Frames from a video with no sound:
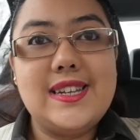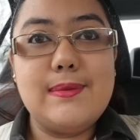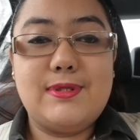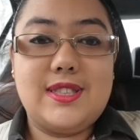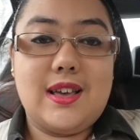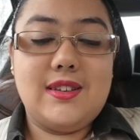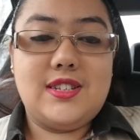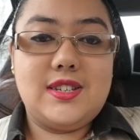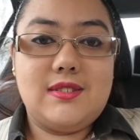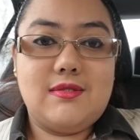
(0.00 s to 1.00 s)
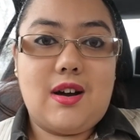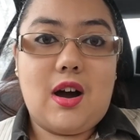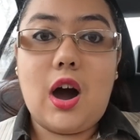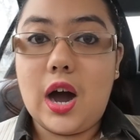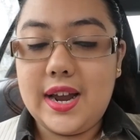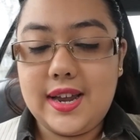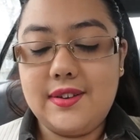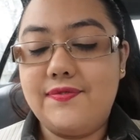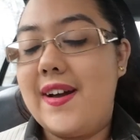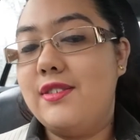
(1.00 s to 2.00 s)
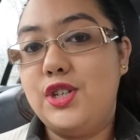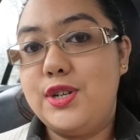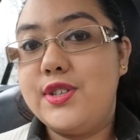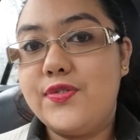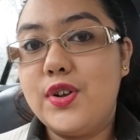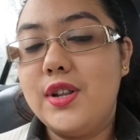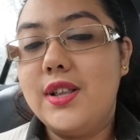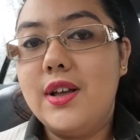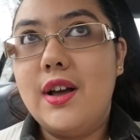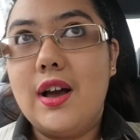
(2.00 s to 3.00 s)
tips that I have found useful